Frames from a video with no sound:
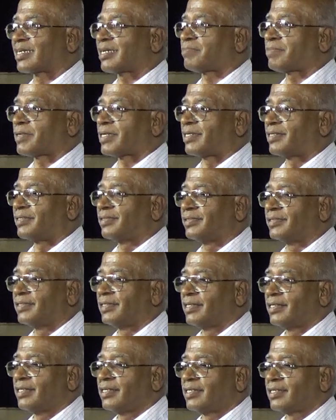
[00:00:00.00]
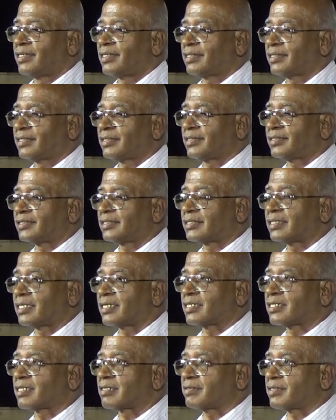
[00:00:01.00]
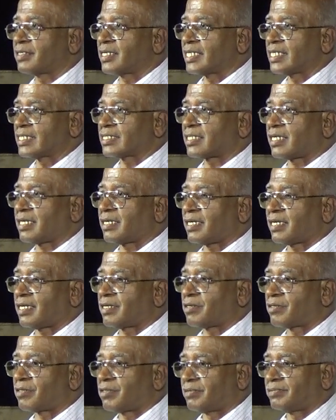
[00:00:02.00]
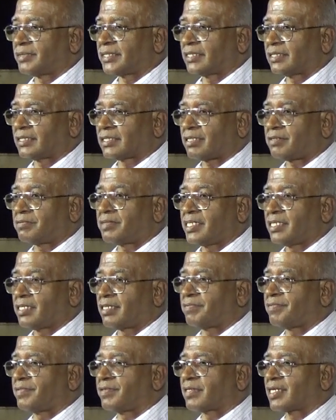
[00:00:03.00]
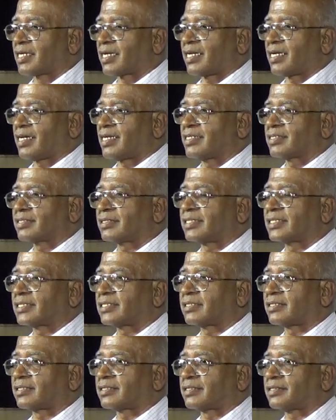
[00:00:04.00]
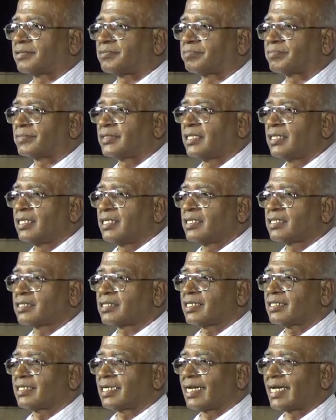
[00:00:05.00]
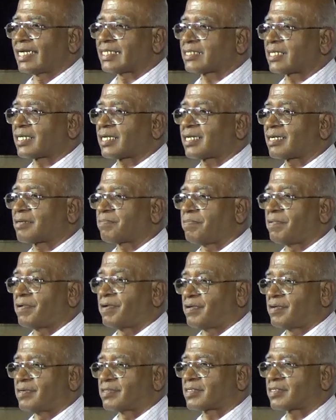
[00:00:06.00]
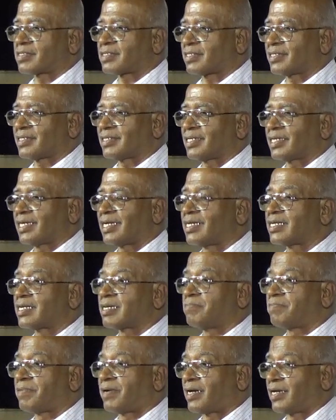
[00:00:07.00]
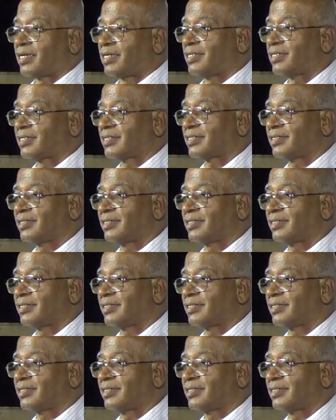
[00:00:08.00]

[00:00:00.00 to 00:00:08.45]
happen. The other one is, I don't know how many of you realize that, see, in the lecture post, the entry point,